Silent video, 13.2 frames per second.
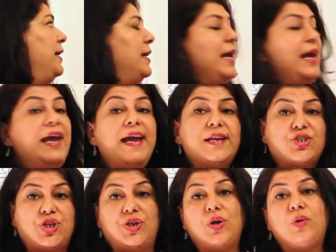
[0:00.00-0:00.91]

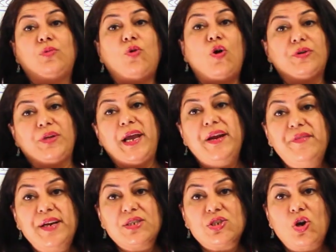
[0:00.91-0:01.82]
KH or the
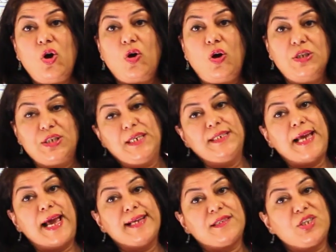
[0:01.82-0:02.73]
Henry's law constant
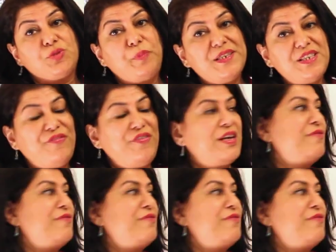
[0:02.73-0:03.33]
has a specific